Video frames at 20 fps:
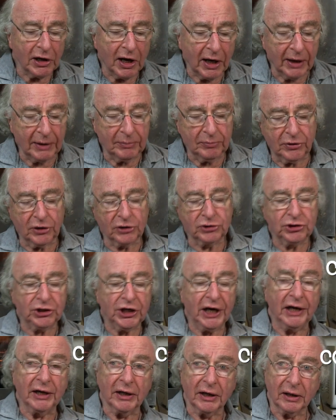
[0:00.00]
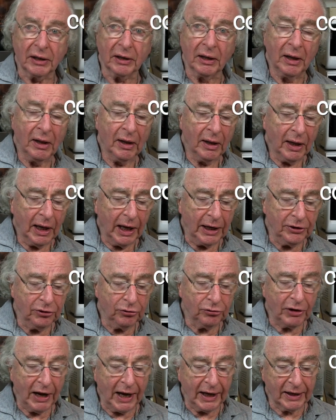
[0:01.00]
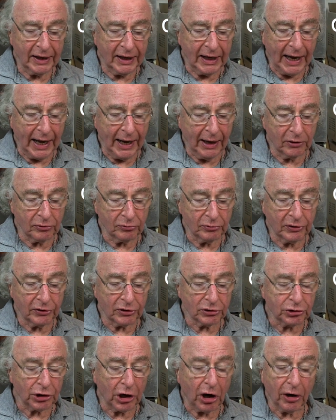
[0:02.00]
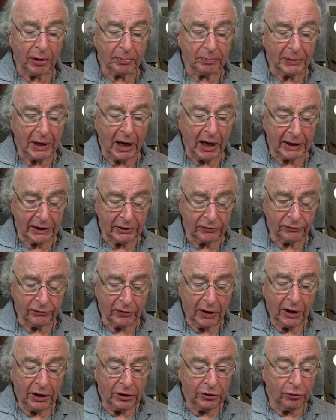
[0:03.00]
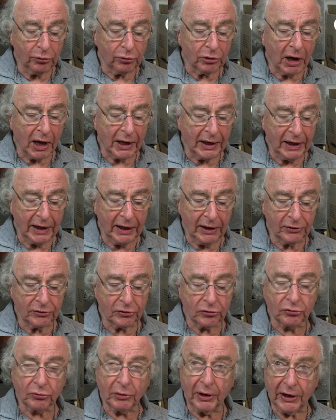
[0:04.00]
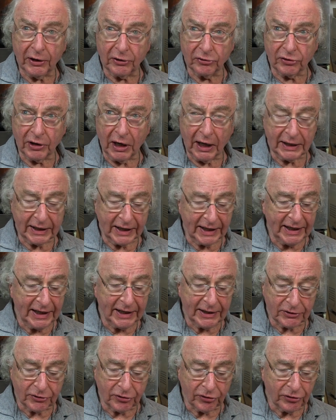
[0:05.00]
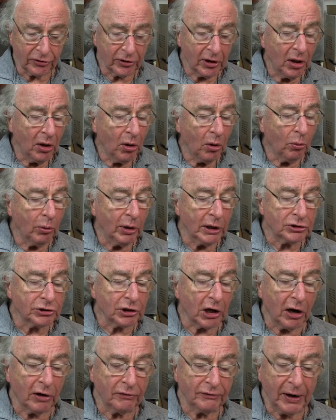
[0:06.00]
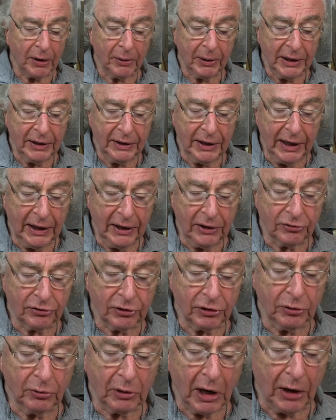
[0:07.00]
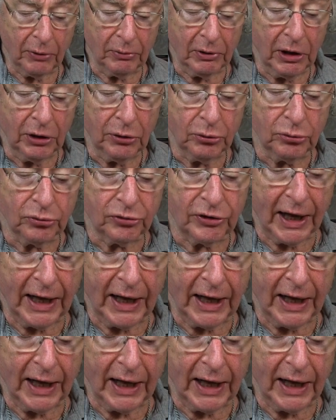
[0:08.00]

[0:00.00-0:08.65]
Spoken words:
time to chill, and you take it out with a sharp knife, you cut it into squares like this, which are very neat. You don't lose